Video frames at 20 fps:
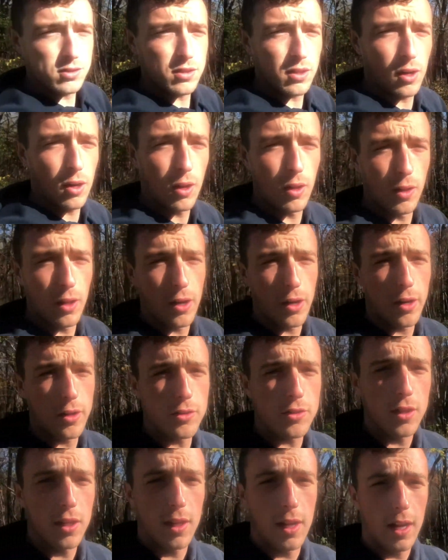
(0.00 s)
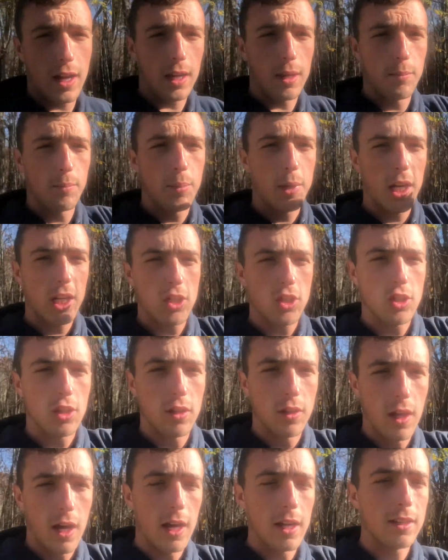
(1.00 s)
all are so that I can pitch the
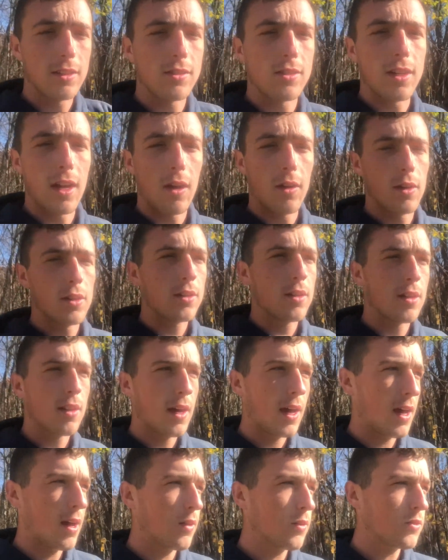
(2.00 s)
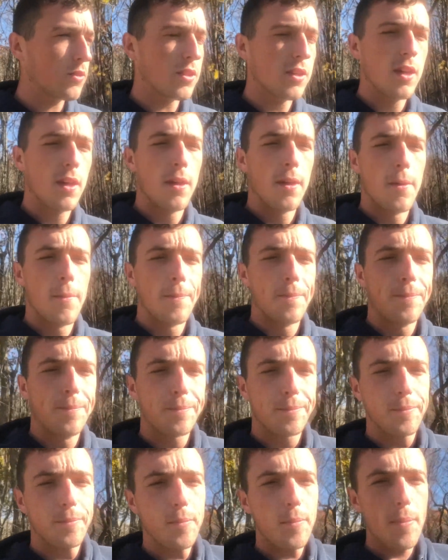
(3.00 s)
lines down into the house.
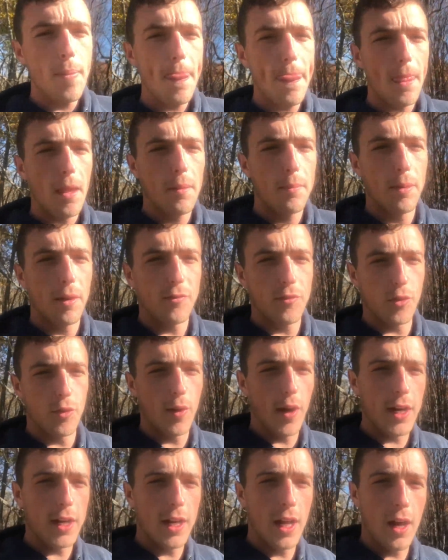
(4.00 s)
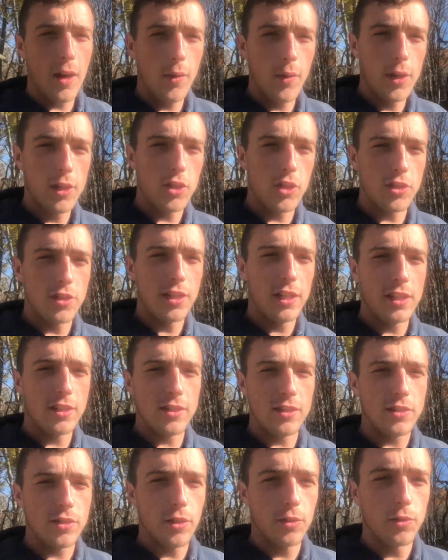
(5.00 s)
But for right now it just needs
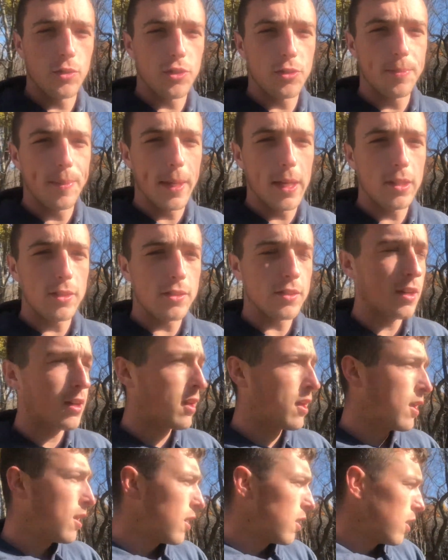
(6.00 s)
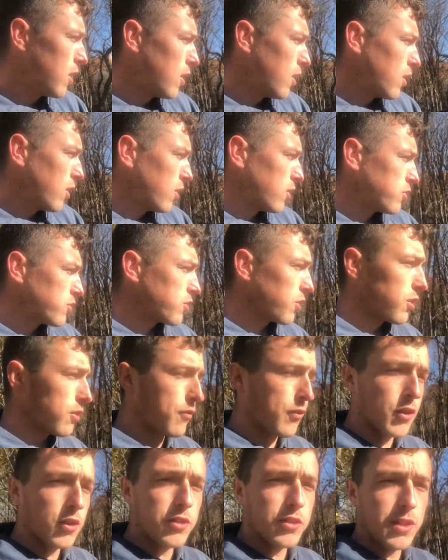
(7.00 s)
its own space. So the
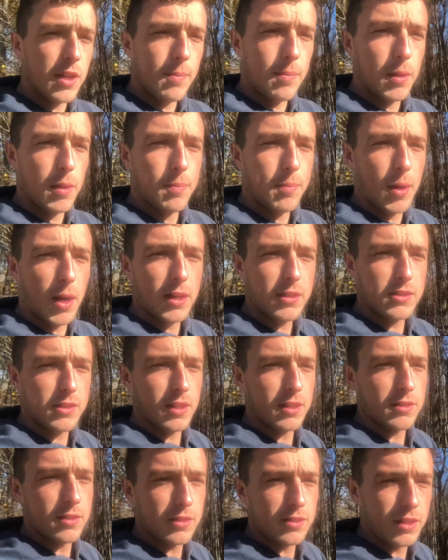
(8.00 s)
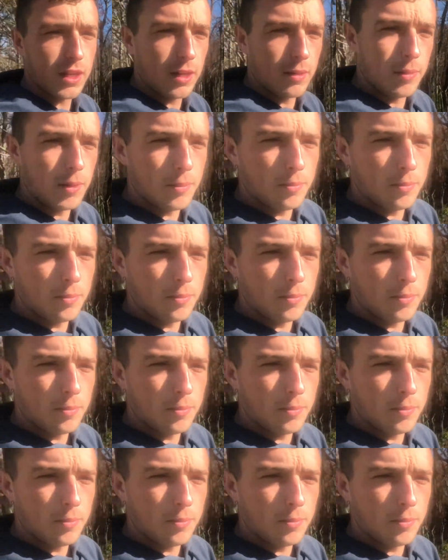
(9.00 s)
first step of the process is going to be